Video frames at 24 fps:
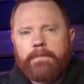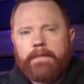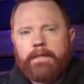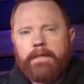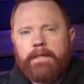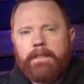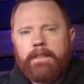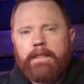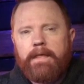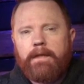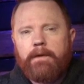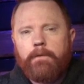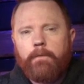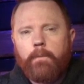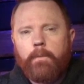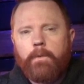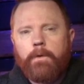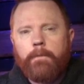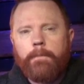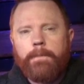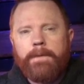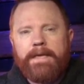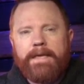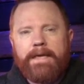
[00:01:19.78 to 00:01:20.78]
that
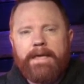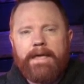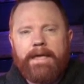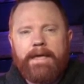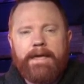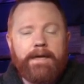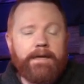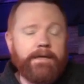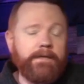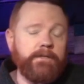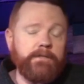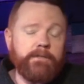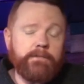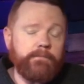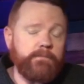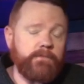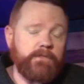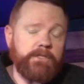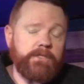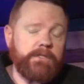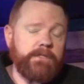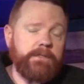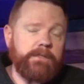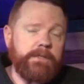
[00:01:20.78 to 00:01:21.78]
will be
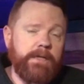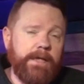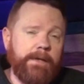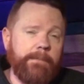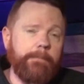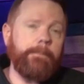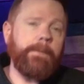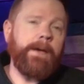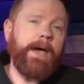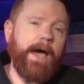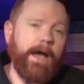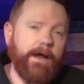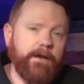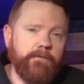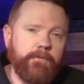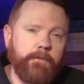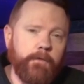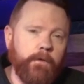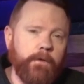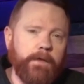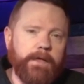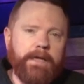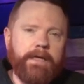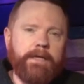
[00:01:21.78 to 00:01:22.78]
just
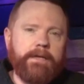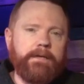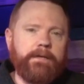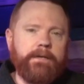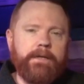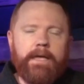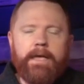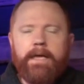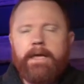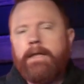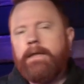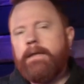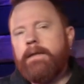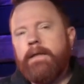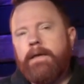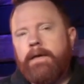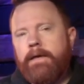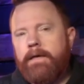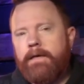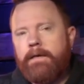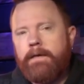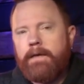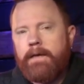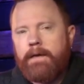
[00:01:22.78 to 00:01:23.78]

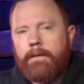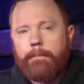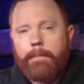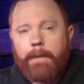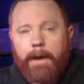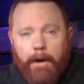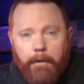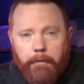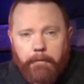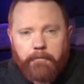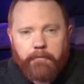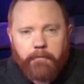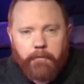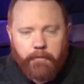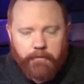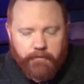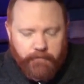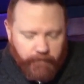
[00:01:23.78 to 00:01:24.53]
impactful and powerful.